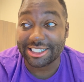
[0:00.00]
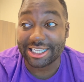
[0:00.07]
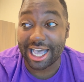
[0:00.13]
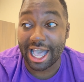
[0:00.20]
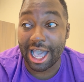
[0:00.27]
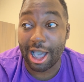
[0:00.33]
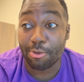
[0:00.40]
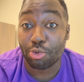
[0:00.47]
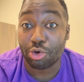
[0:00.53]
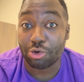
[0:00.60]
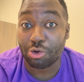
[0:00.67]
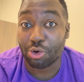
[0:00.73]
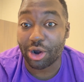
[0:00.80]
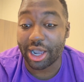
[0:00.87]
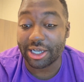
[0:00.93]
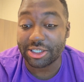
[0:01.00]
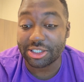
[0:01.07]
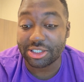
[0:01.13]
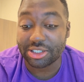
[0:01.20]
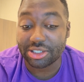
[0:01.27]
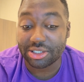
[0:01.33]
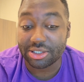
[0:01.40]
time
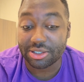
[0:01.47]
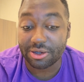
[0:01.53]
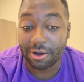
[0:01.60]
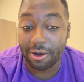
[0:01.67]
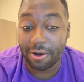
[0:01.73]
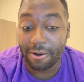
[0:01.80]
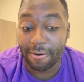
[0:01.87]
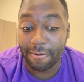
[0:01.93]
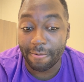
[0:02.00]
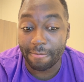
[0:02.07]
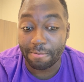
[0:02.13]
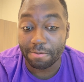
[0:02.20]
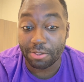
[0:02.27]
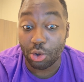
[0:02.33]
progresses, um,